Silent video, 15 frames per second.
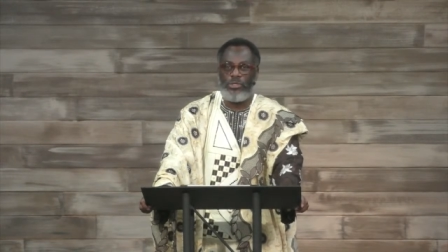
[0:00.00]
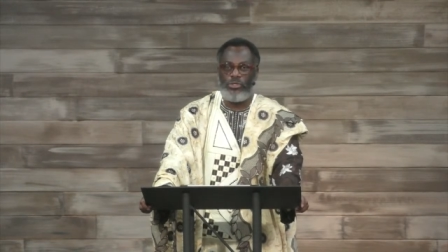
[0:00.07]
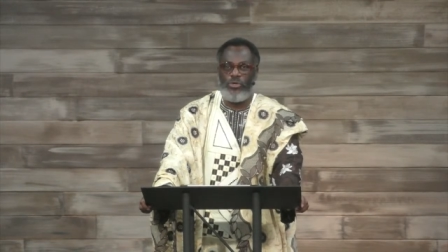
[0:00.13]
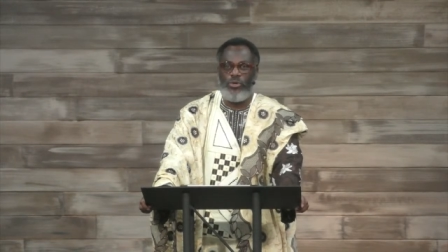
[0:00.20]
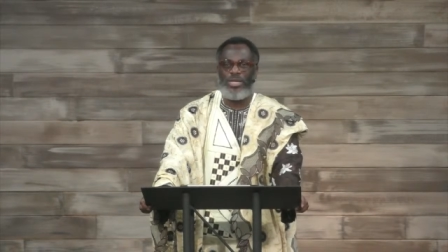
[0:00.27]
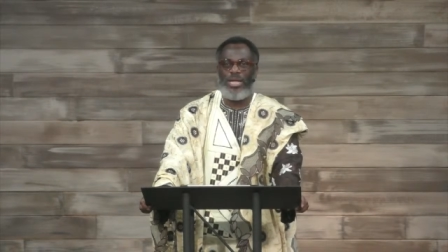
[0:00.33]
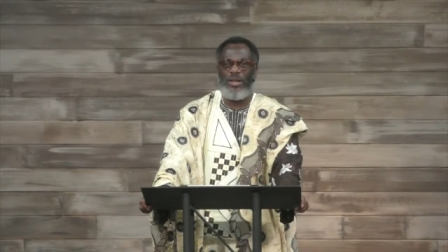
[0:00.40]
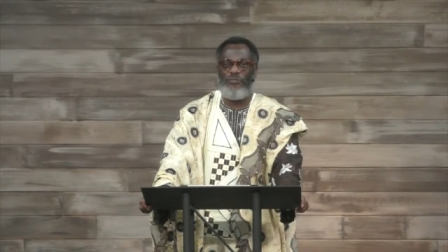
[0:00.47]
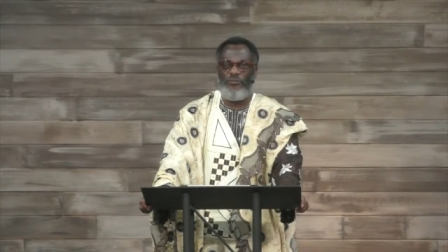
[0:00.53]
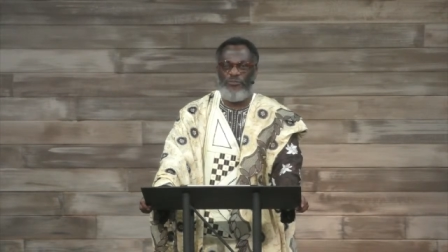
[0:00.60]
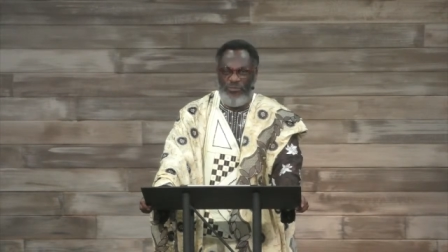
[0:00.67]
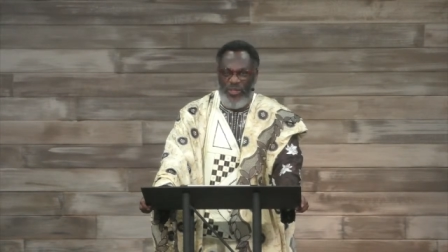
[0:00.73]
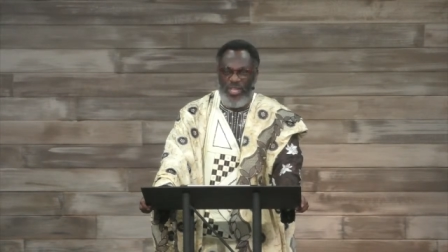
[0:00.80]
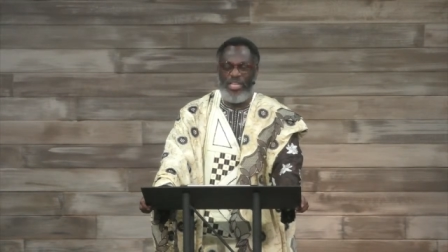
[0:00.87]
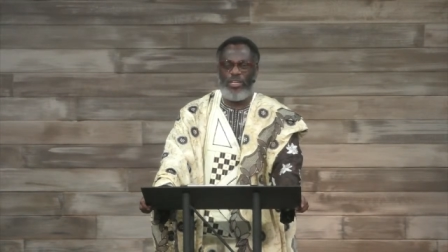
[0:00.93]
You can
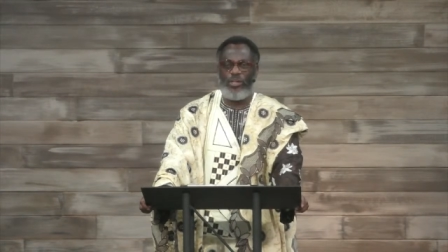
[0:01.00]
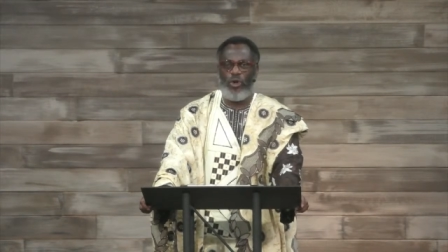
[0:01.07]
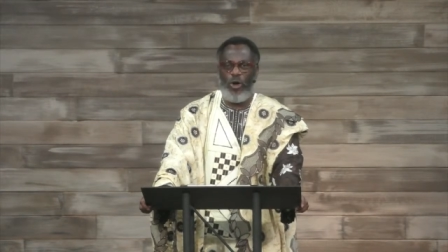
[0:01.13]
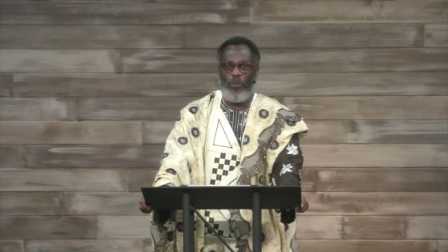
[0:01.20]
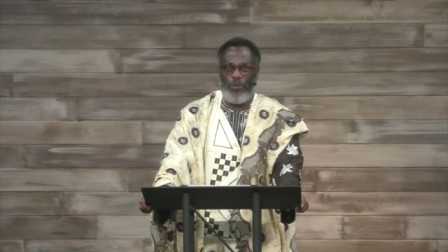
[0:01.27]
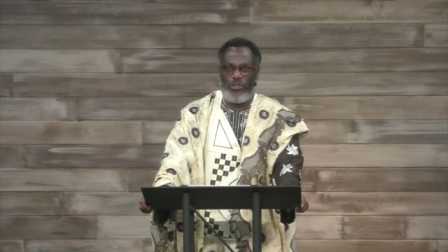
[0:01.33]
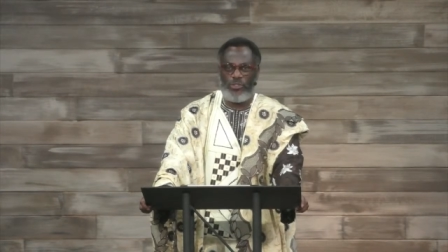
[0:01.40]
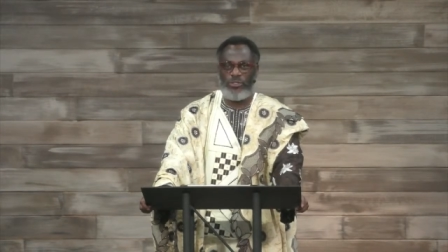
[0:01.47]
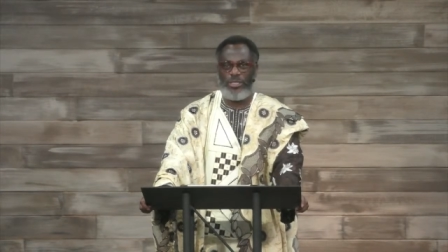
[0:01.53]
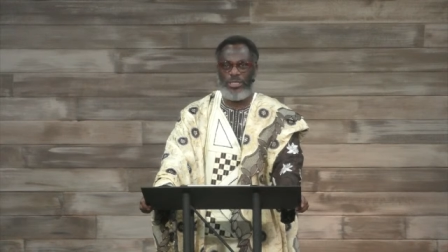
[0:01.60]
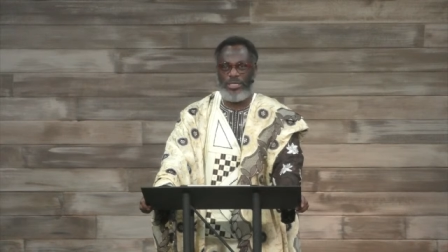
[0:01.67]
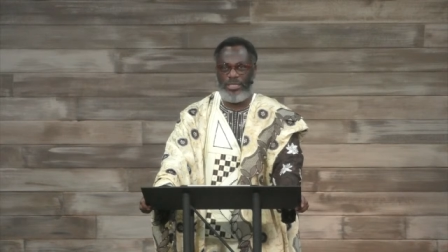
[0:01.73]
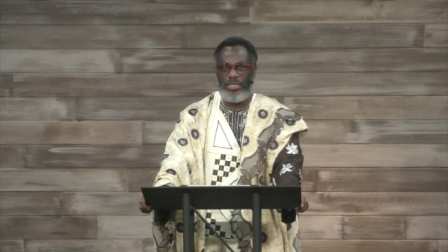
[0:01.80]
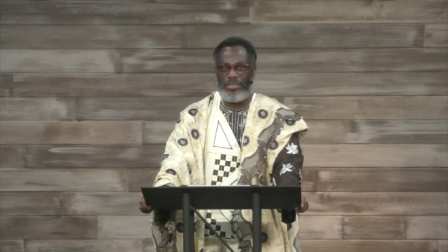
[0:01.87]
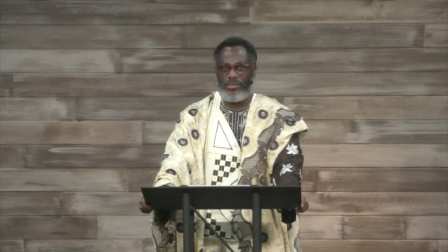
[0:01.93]
feel
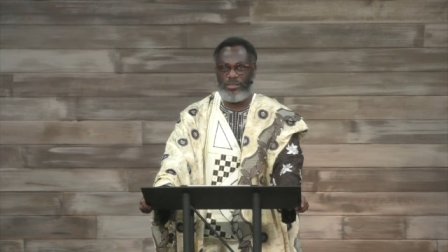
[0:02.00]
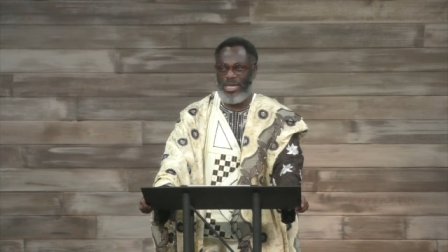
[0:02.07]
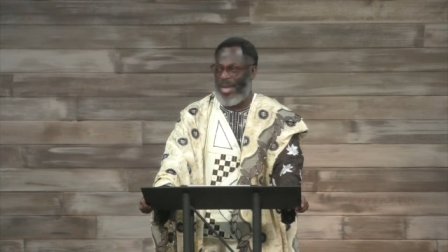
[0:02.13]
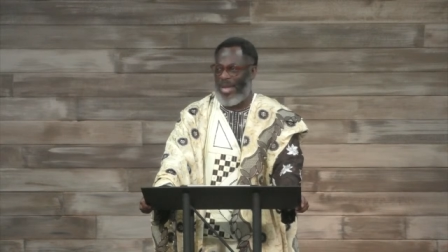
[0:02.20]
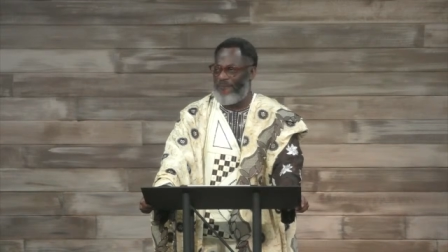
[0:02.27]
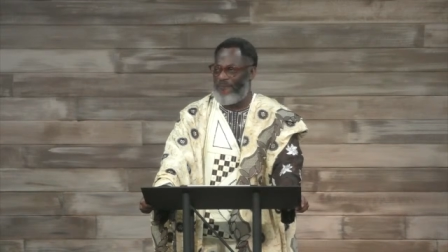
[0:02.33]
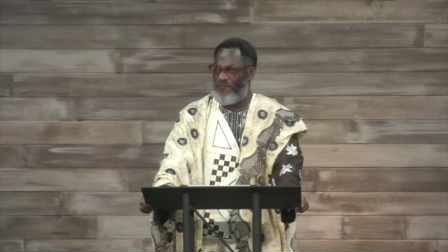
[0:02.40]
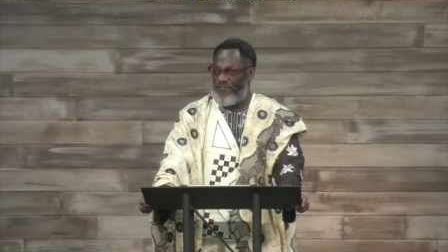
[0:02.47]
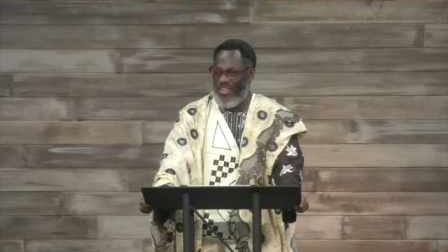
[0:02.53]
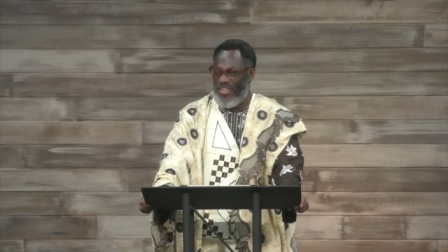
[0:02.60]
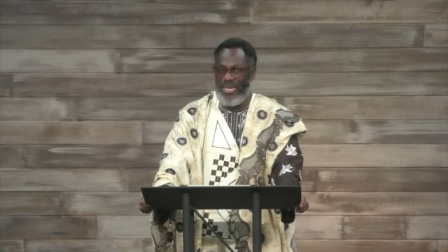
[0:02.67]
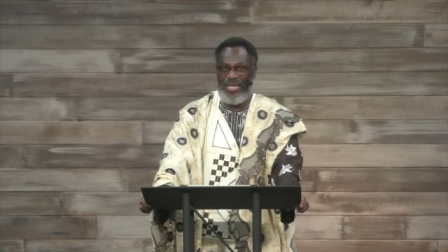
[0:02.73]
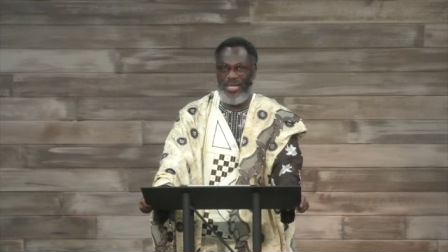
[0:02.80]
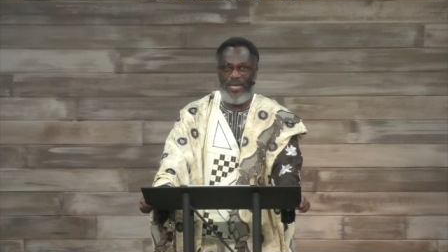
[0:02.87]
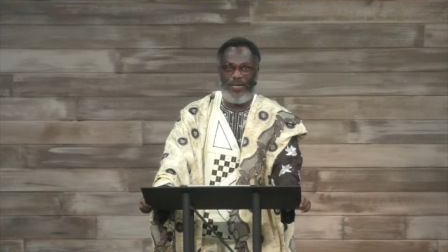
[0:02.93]
opportunities. I'm
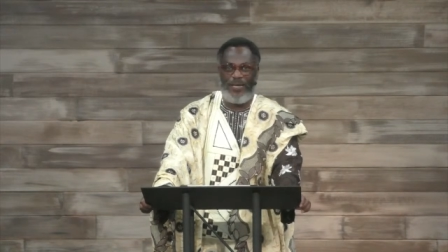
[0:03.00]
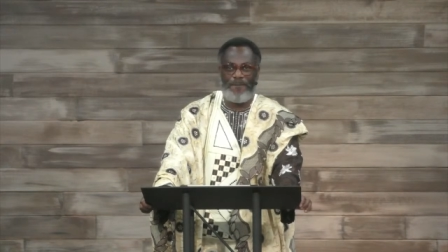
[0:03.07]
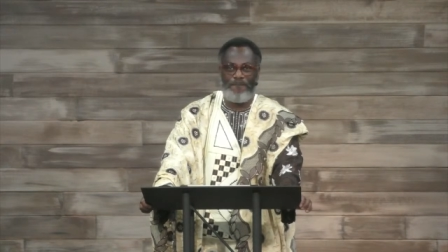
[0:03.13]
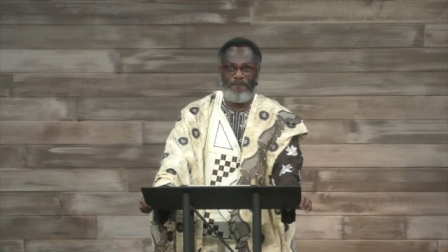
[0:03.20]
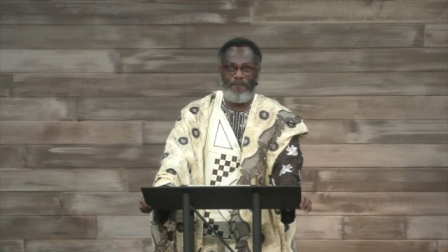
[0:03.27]
feeling it.